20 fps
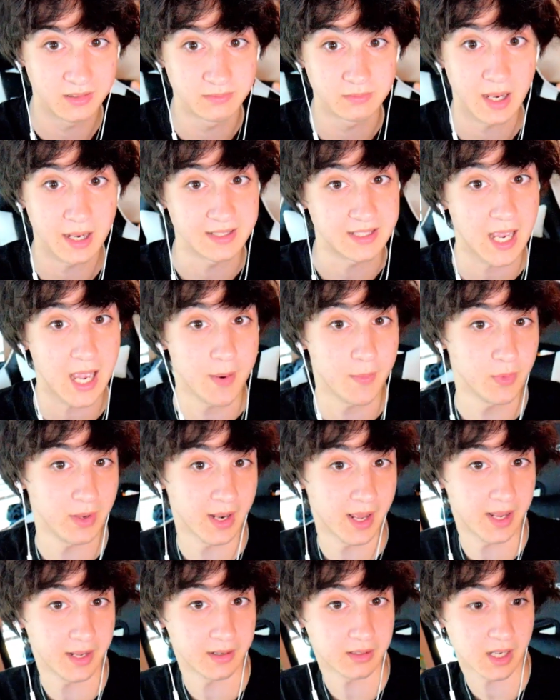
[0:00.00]
a time when
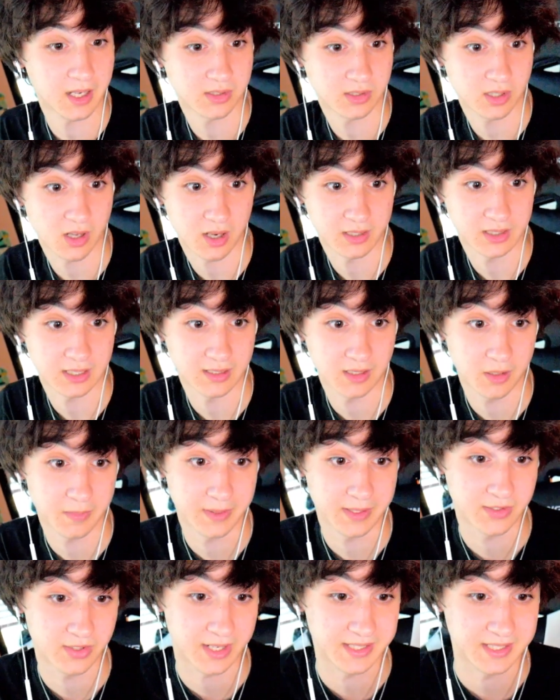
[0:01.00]
I got stalked a little bit,
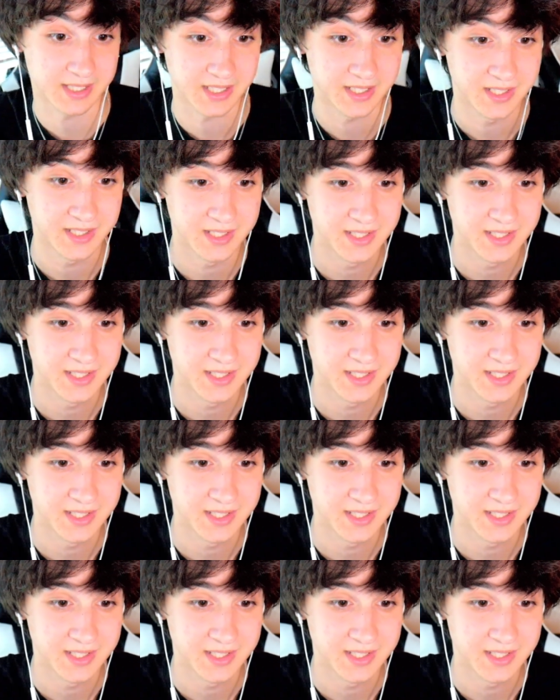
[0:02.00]
Tracy.